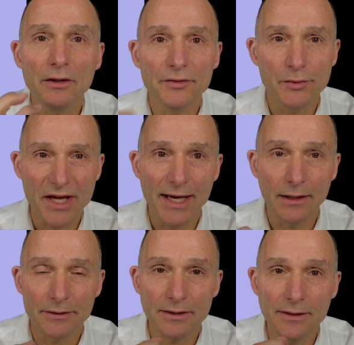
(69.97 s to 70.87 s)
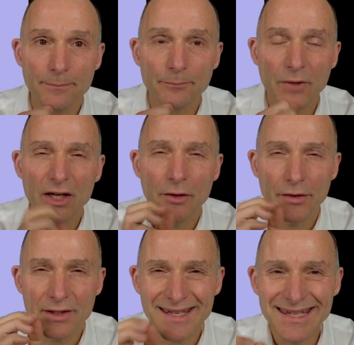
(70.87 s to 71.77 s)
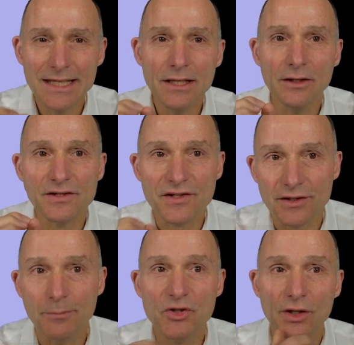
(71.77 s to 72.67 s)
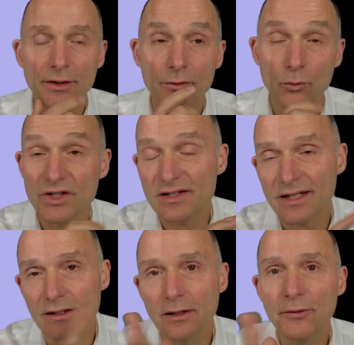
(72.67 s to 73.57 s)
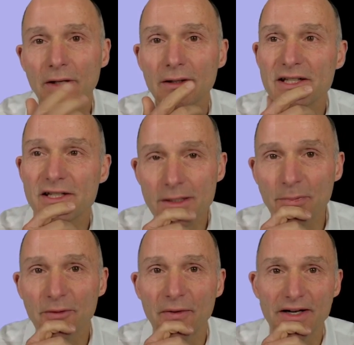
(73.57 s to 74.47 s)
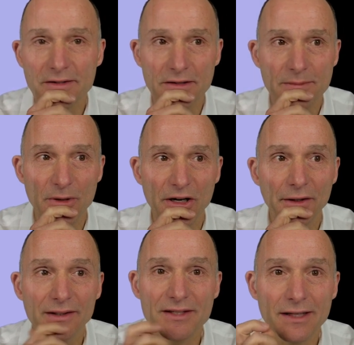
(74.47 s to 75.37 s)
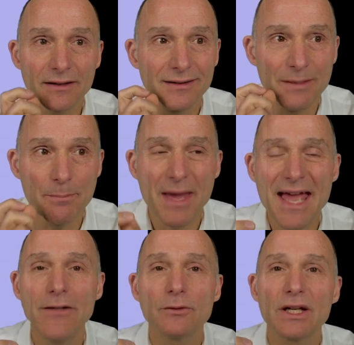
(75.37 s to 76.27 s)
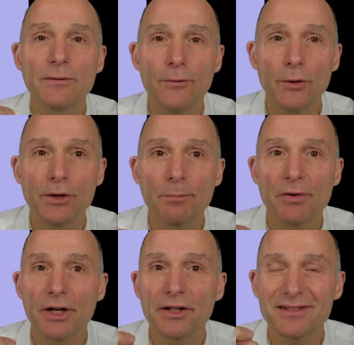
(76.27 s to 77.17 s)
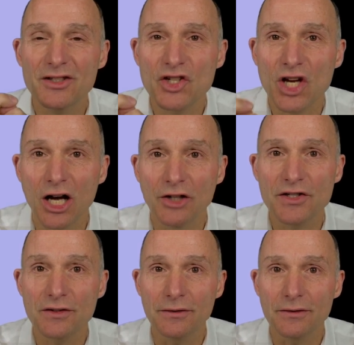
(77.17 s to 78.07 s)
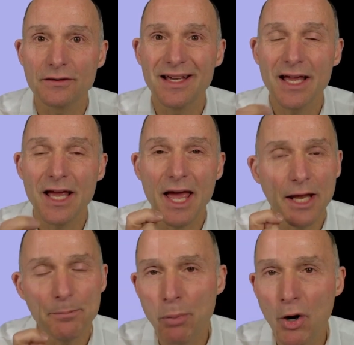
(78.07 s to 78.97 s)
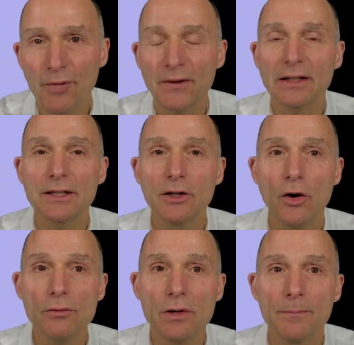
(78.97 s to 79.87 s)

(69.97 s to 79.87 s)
of reality. The key assumption, which significantly simplifies this model, is that the demand rate for your product is constant and perfectly known.